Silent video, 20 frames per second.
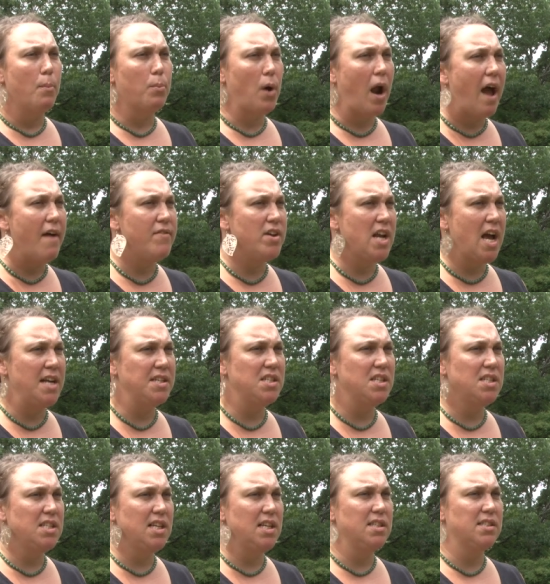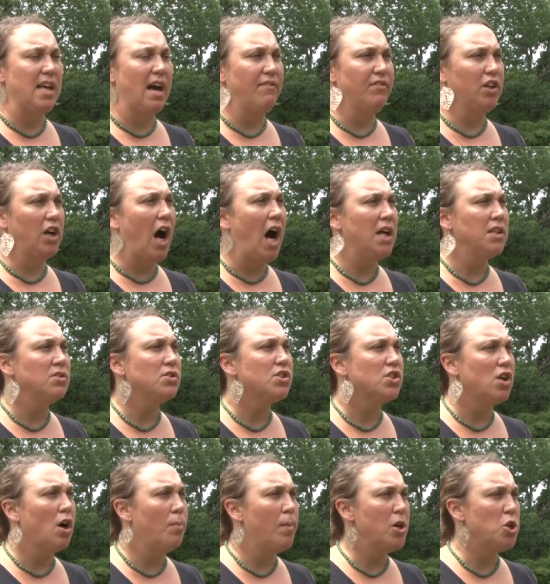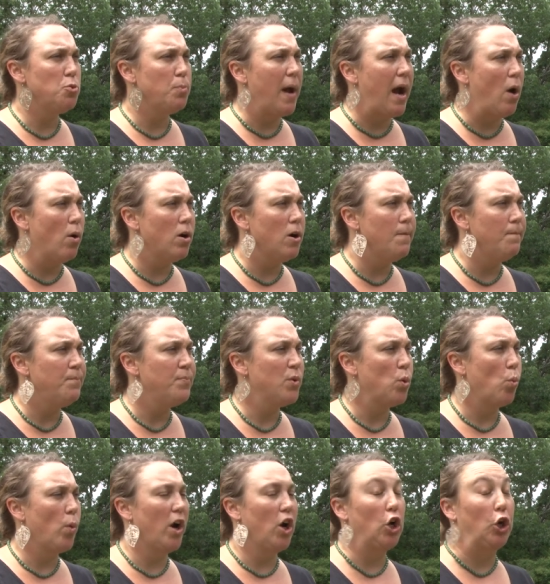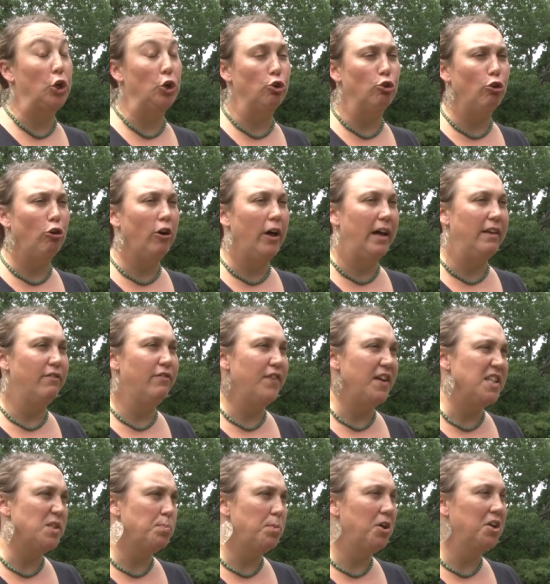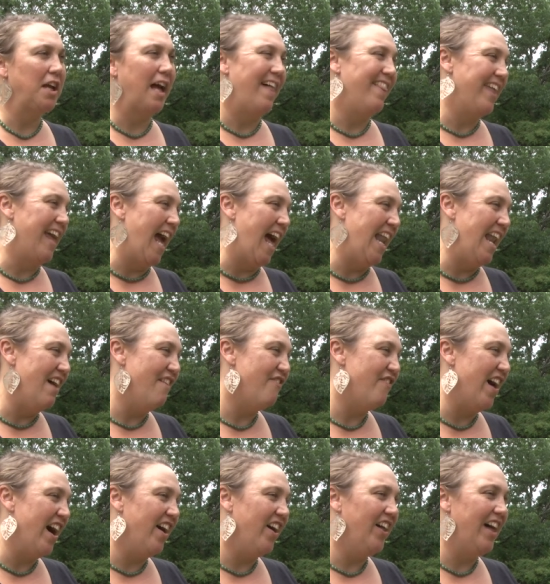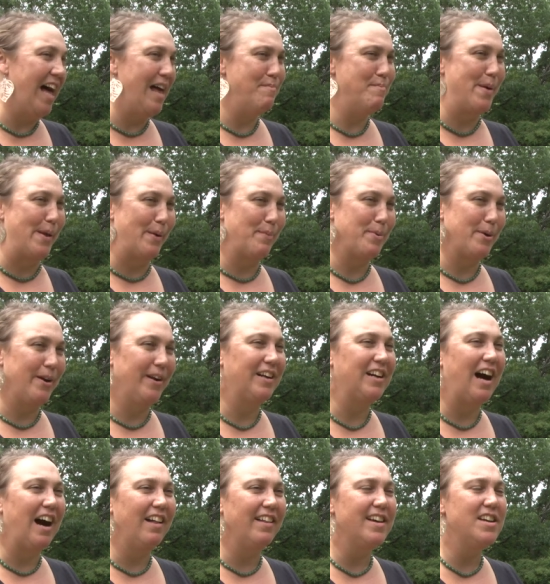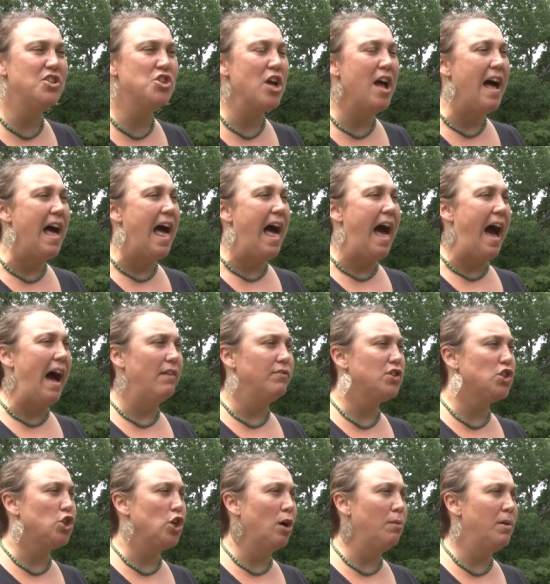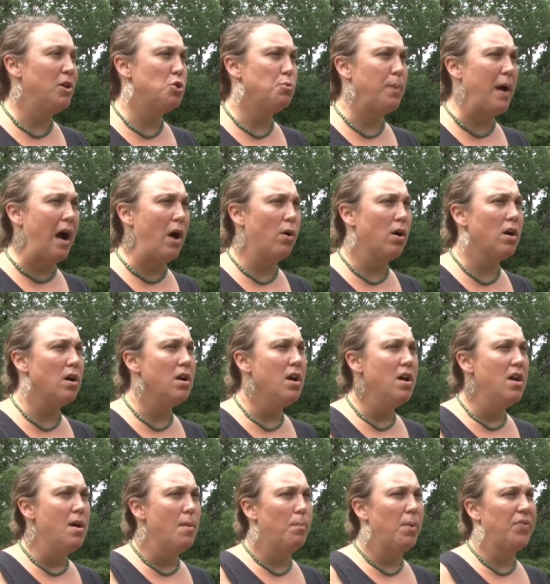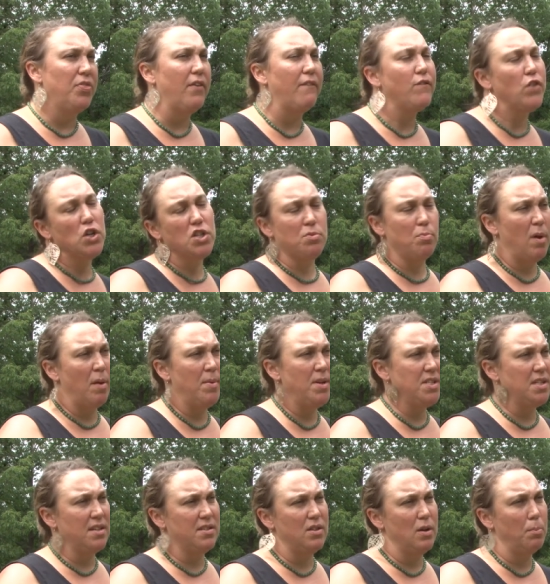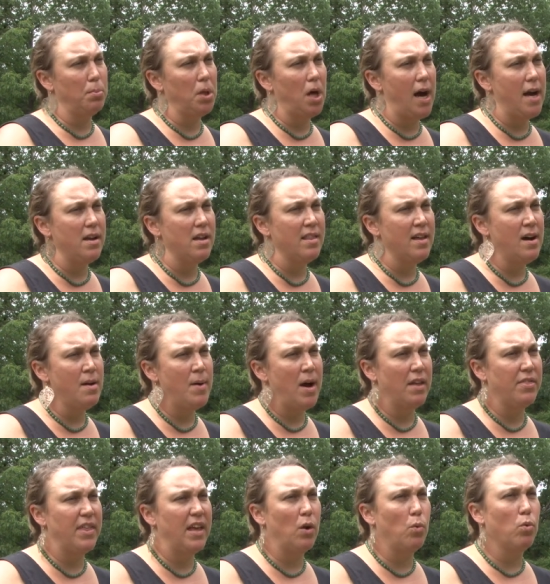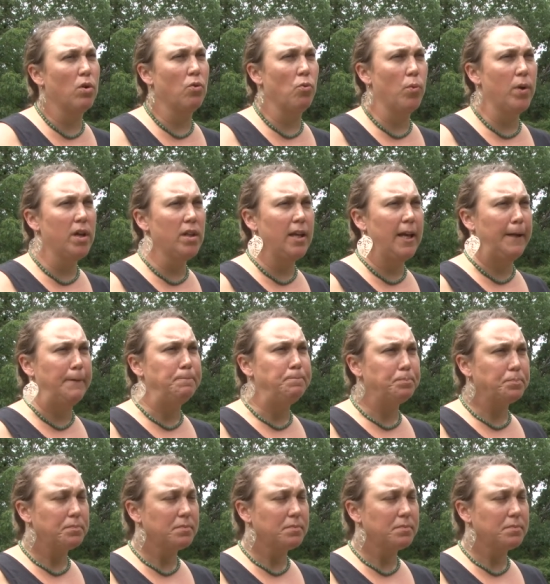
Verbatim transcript: private entities have gotten so much power, where Google and Facebook and the NFL and Middlebury College have so much power, but the First Amendment doesn't apply to them, I think we're really